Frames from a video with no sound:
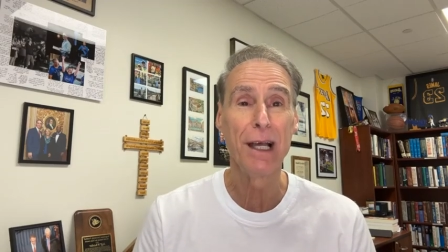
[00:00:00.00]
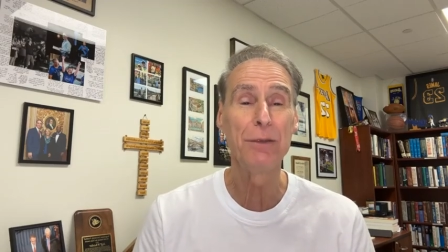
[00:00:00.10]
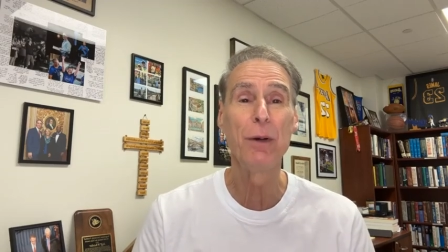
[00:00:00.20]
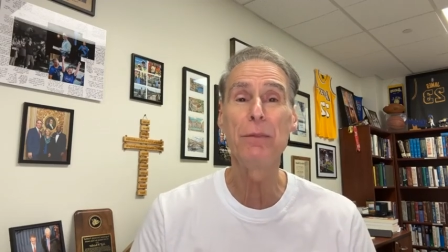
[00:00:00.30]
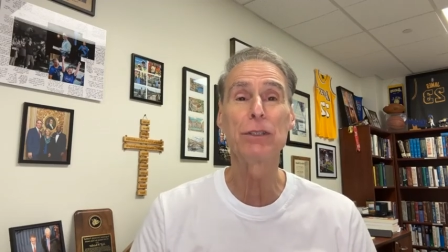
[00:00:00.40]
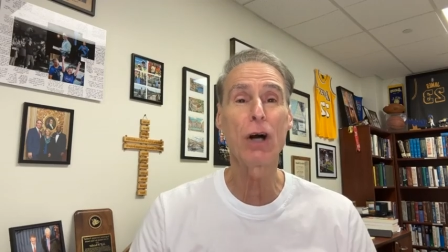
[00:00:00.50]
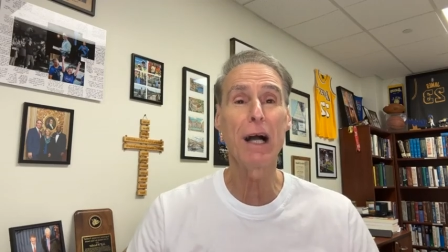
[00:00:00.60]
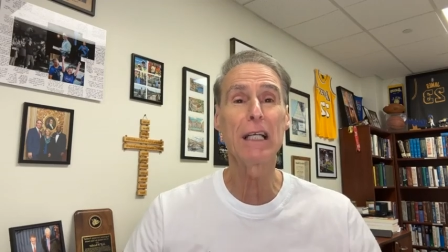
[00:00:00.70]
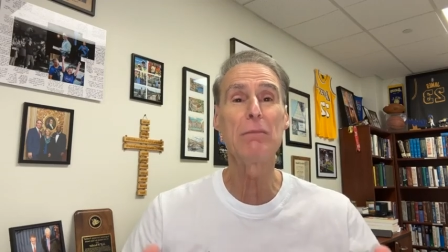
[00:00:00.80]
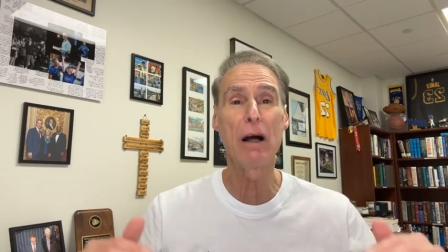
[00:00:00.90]
And we've been
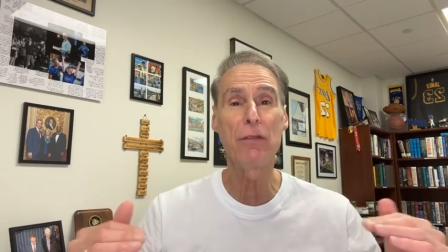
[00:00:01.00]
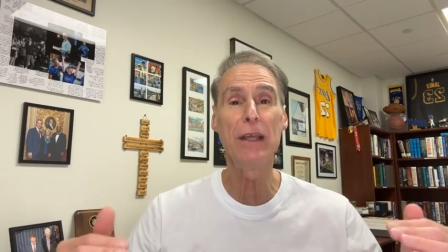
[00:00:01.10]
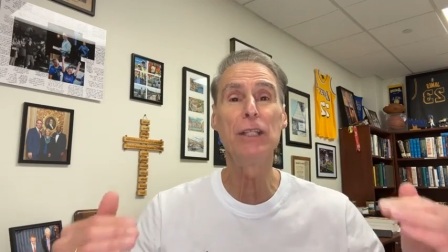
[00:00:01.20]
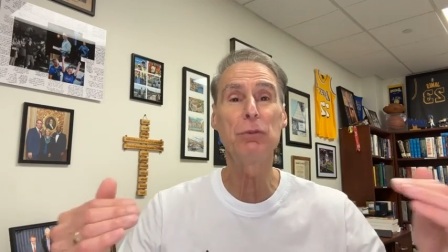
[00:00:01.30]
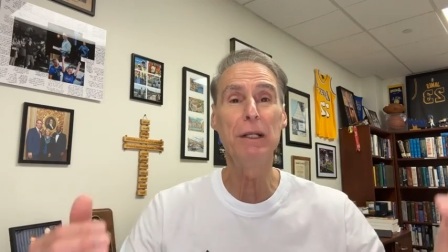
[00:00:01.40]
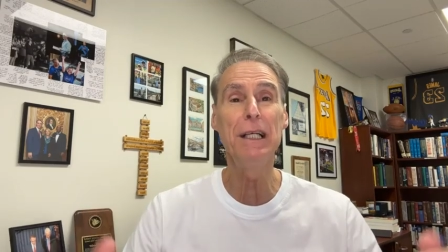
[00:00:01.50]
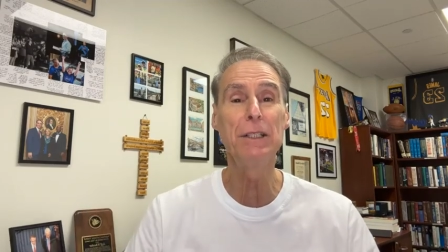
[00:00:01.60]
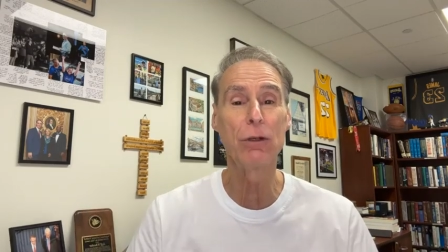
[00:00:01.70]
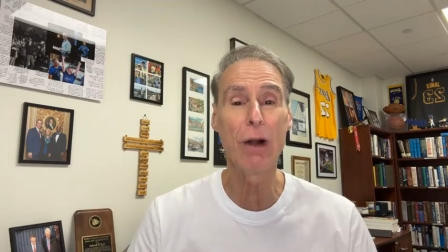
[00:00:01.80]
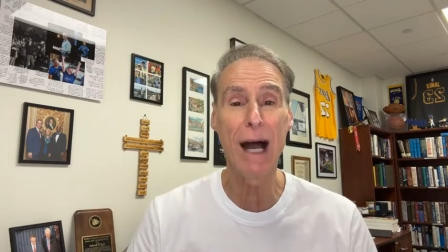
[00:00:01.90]
talking about things we
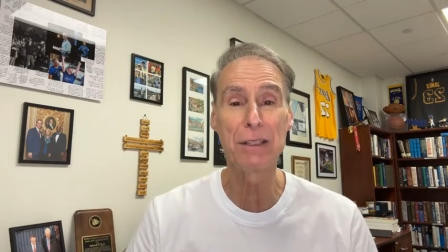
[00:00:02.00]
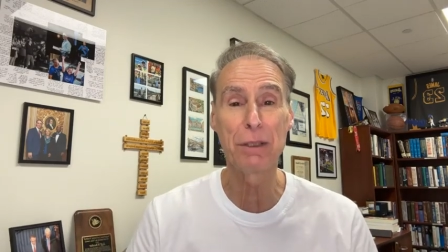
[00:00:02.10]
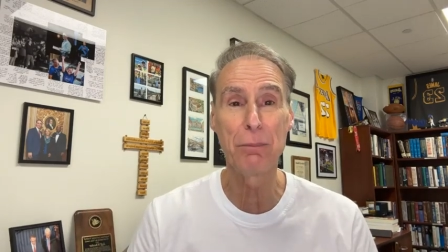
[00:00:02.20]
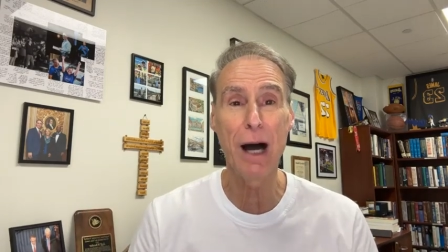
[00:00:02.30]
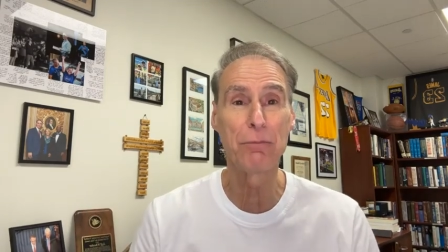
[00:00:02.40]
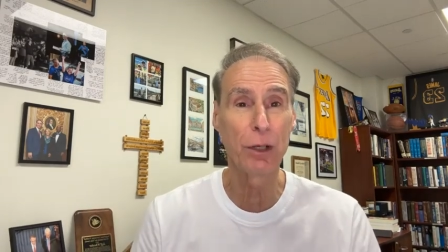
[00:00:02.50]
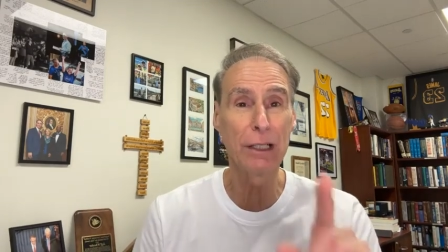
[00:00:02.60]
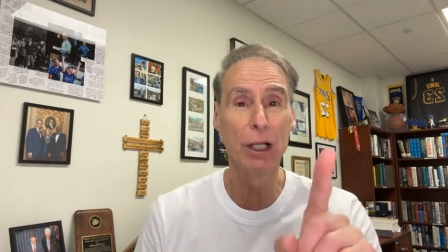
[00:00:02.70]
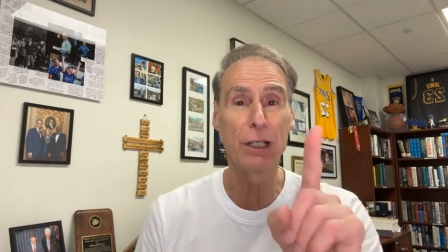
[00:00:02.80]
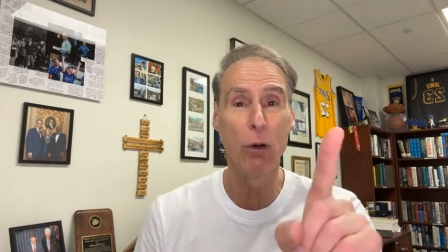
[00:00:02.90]
need to rise above.
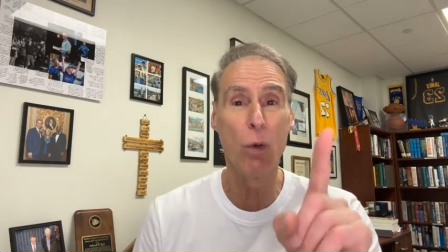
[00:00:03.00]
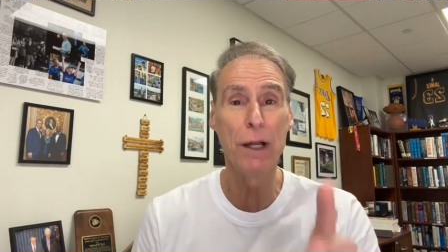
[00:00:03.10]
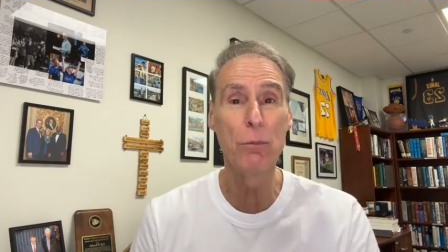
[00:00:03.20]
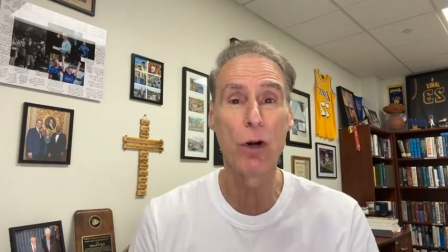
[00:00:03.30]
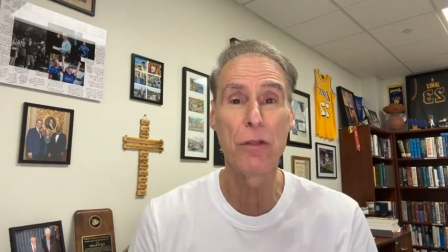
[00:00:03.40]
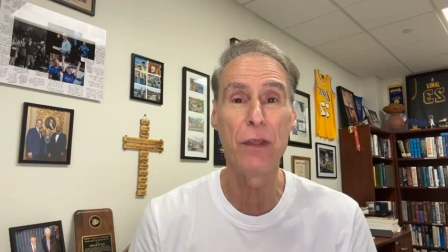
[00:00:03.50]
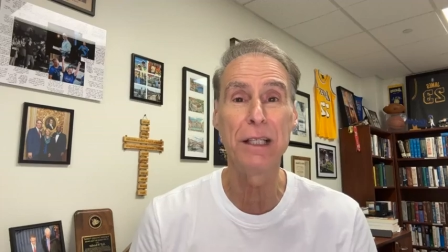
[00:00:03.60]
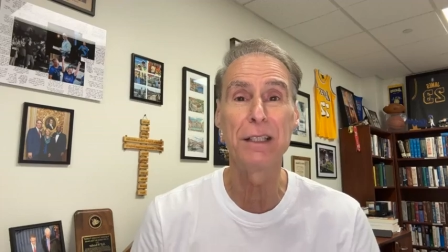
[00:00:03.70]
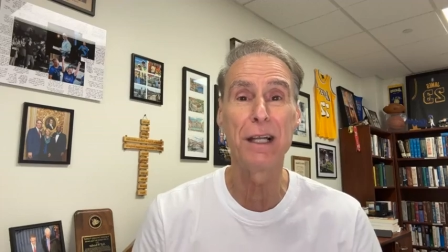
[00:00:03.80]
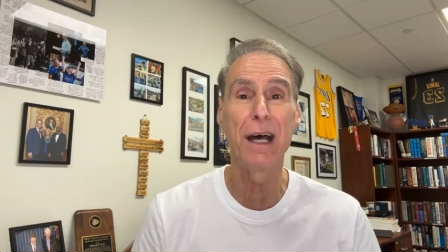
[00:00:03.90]
We're going to look at one more
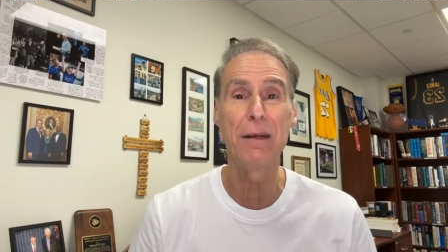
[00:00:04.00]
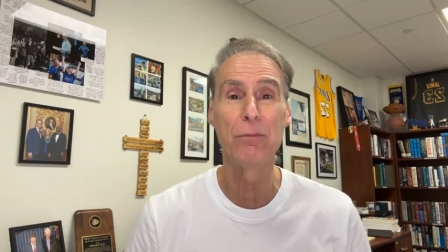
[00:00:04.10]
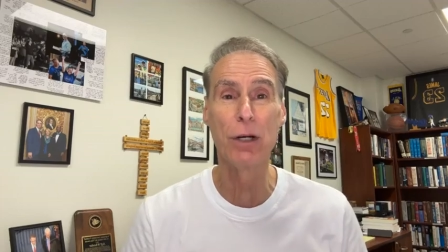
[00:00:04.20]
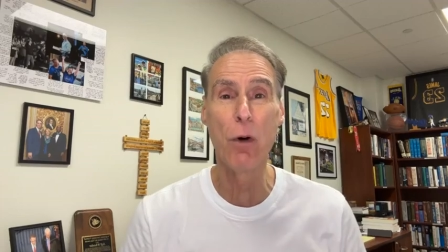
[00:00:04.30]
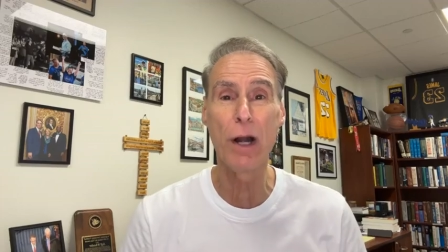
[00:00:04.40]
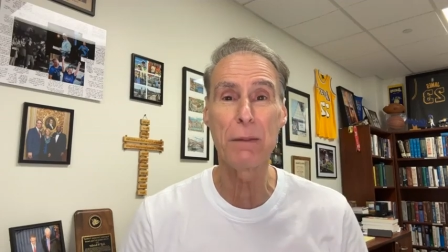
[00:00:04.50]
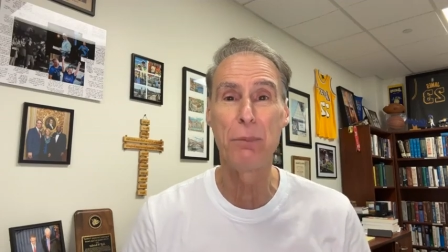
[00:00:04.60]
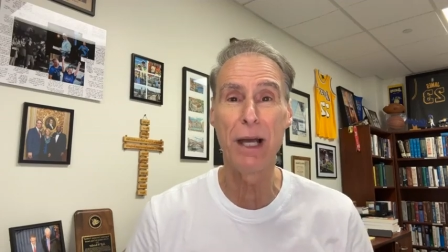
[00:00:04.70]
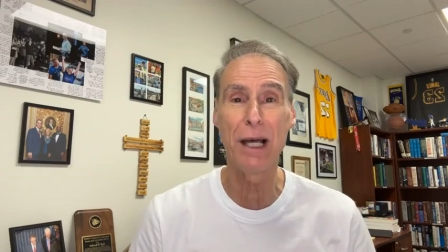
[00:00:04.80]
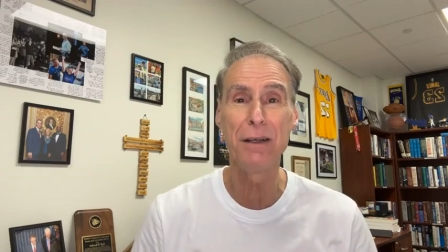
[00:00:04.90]
thing today. Good
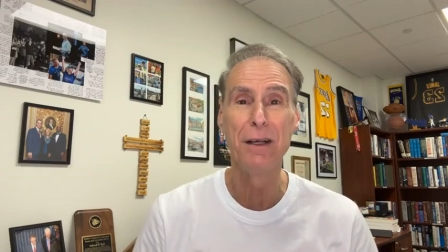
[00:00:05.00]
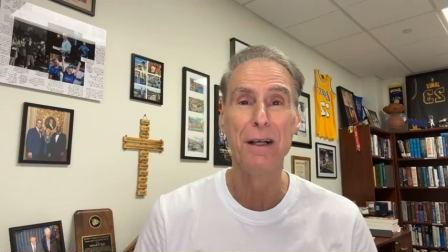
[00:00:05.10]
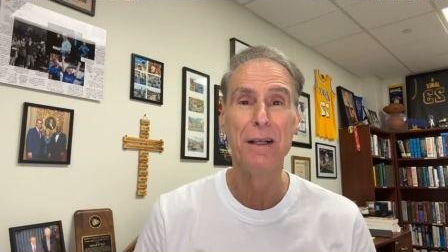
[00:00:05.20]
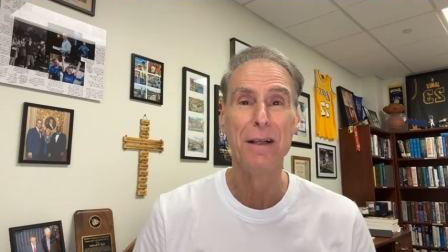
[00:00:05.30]
morning, Ben.